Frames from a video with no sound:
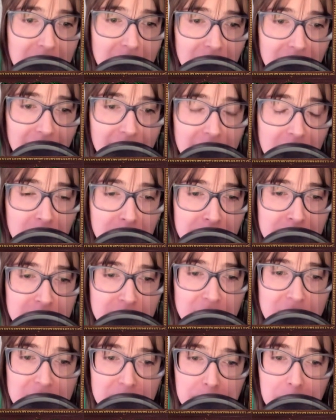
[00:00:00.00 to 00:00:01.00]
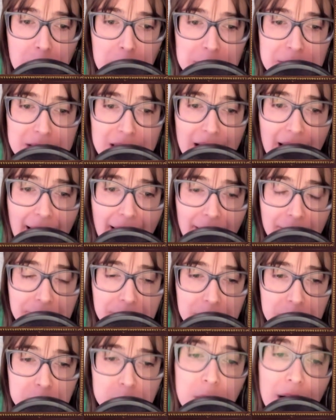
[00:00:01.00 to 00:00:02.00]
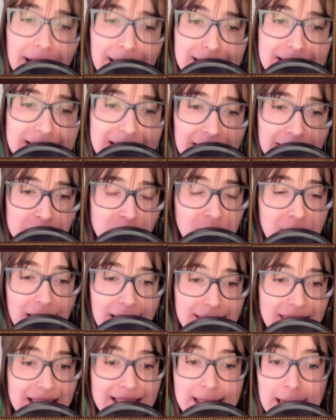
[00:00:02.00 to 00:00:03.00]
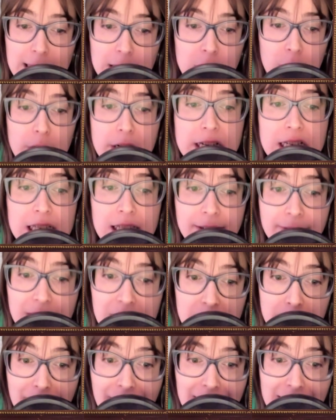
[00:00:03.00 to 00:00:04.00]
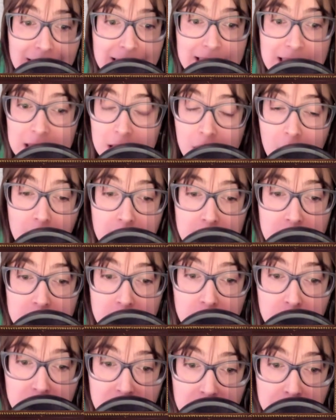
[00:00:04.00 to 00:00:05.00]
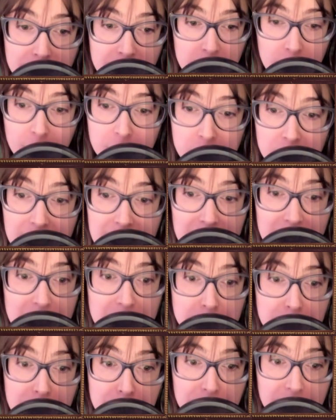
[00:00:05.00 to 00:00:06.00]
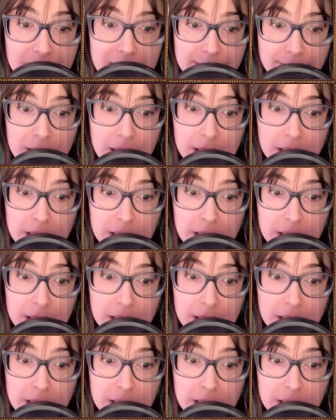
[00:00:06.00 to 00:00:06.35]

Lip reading: Like, humans are supposed to have rights under, like, the Declaration of Independence and the Constitution, but you're treating these people as if they